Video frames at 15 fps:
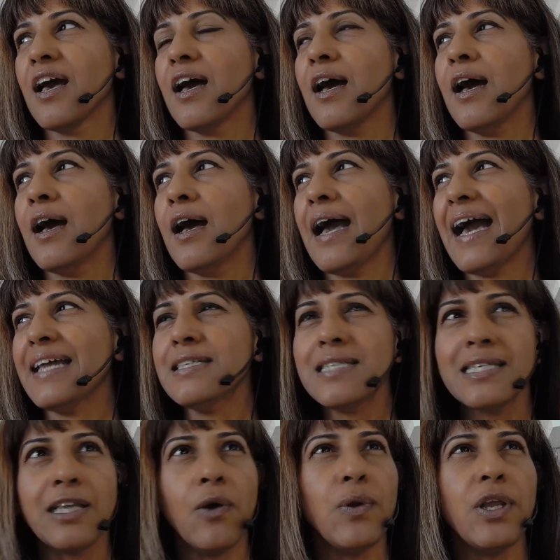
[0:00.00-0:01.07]
And
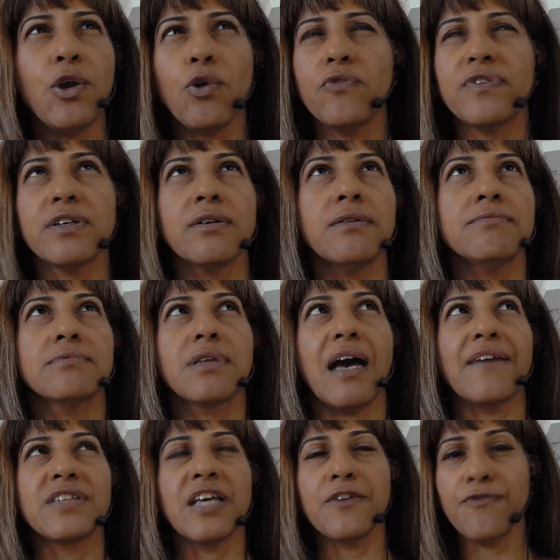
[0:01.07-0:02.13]
slowly over,
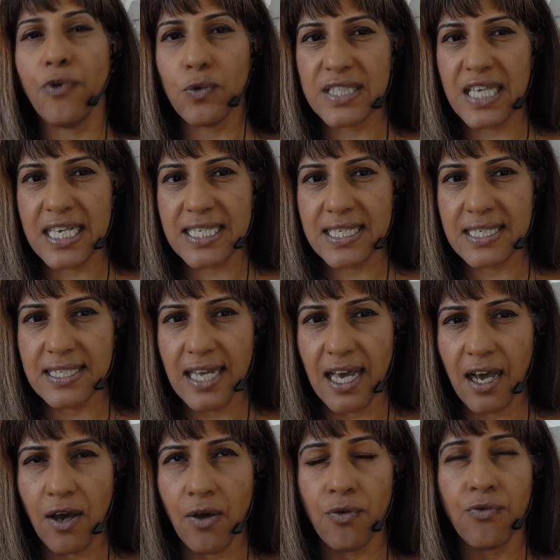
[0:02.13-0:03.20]
I've done 4 seasons
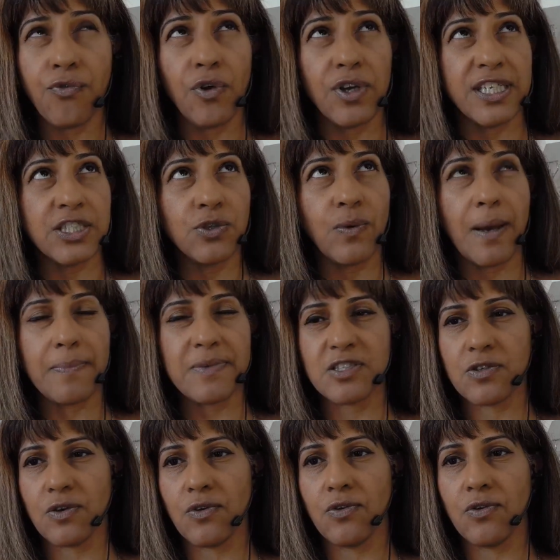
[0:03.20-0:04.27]
now, 42
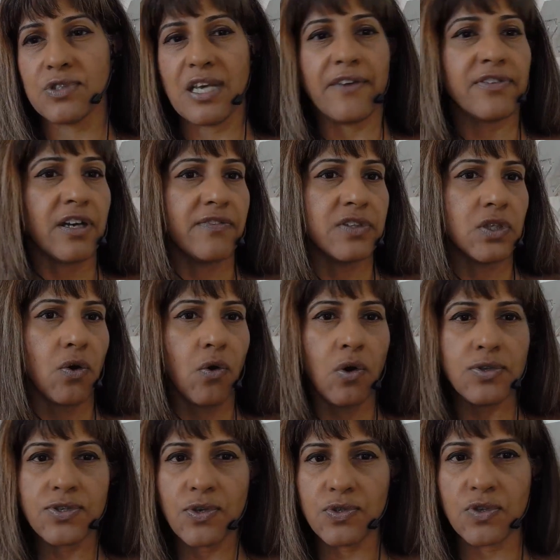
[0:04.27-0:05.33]
episodes. I've covered
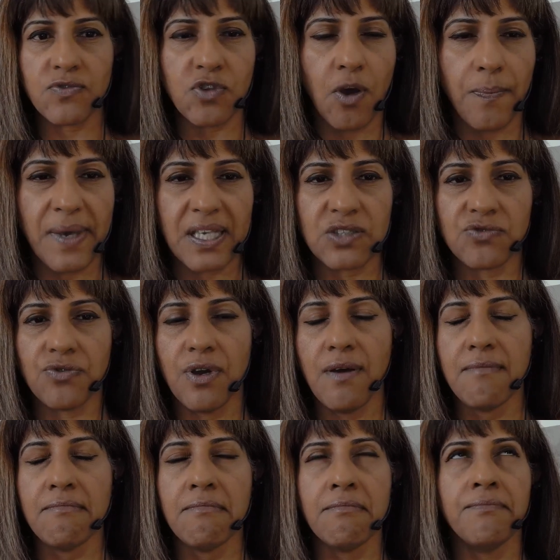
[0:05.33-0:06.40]
all sorts of topics
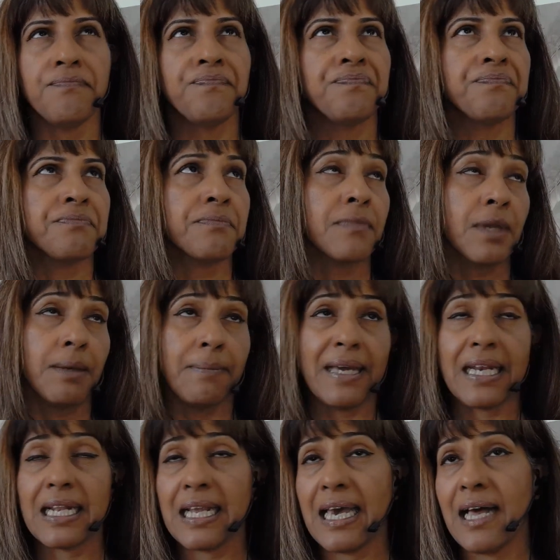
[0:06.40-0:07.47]
from
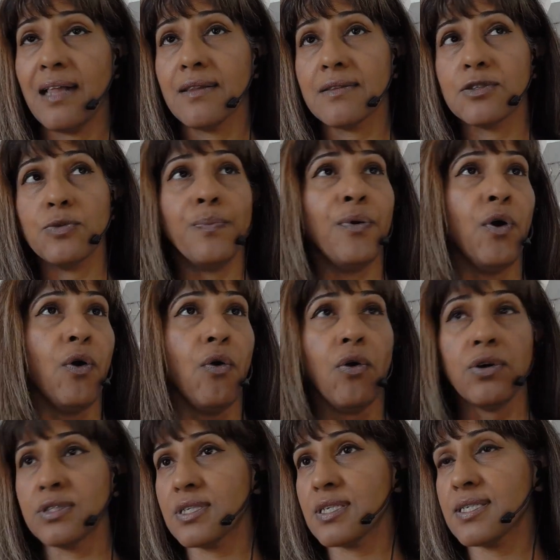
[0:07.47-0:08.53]
mental health to
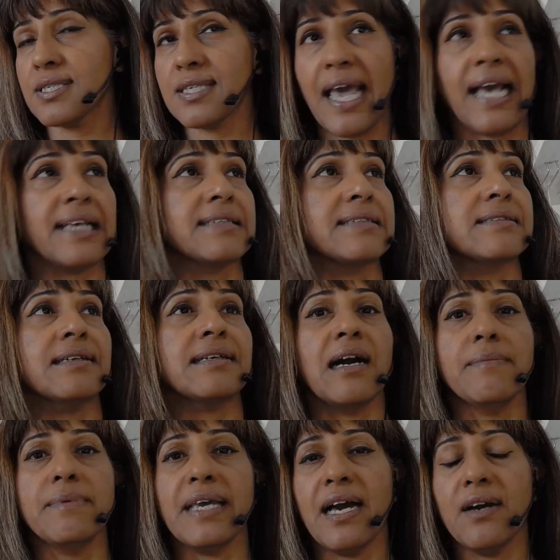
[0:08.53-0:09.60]
porn to sex to
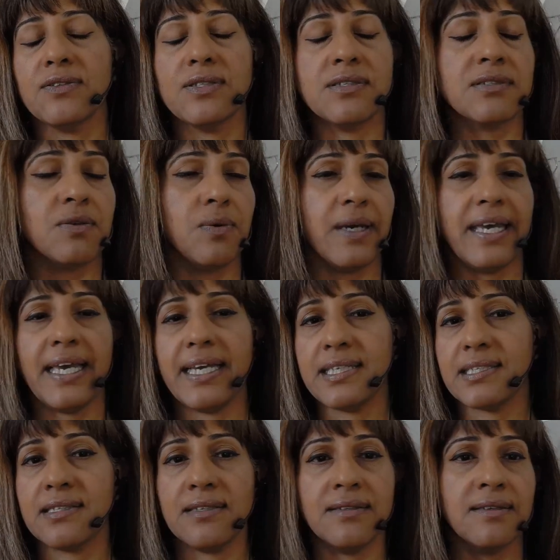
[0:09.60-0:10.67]
coming out as queer
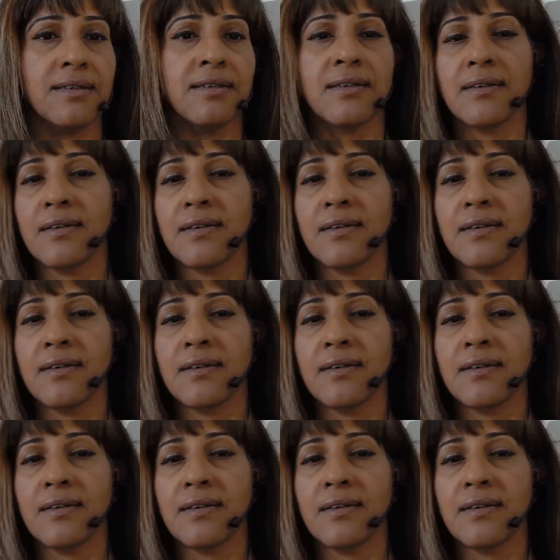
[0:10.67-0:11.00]
to,